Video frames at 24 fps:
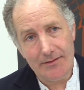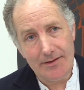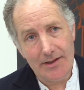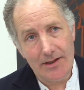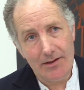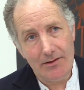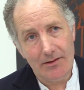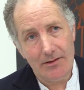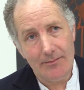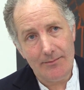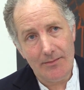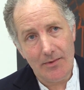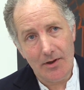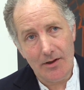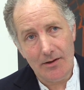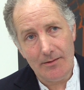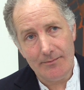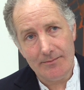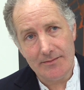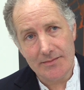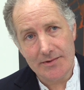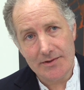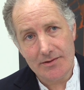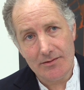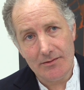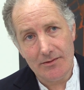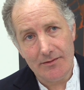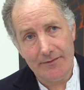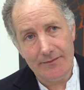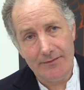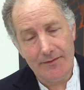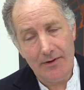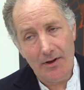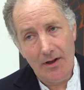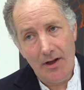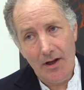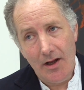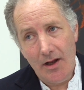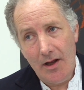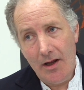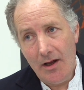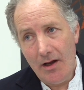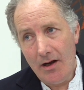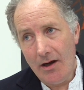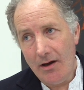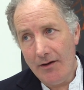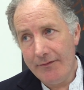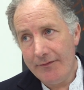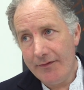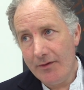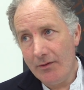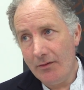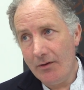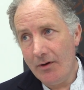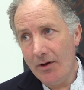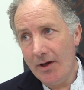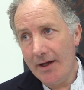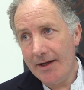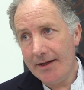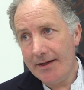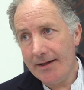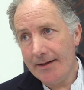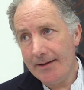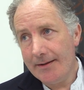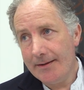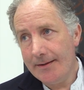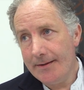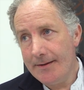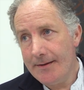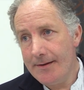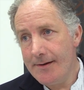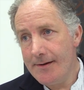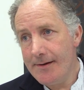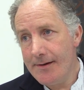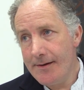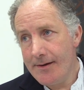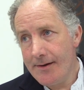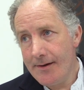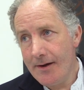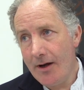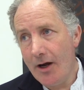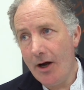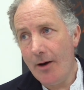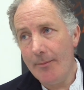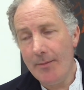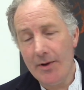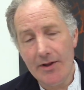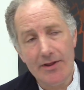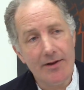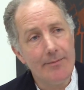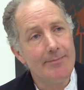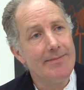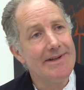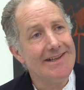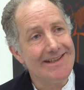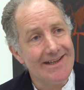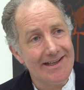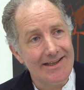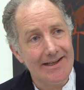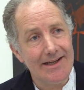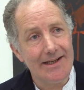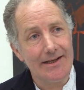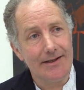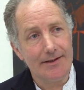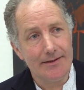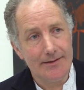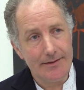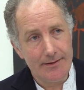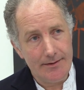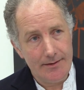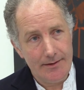Now I'm sort of, I feel like I'm at the beginning.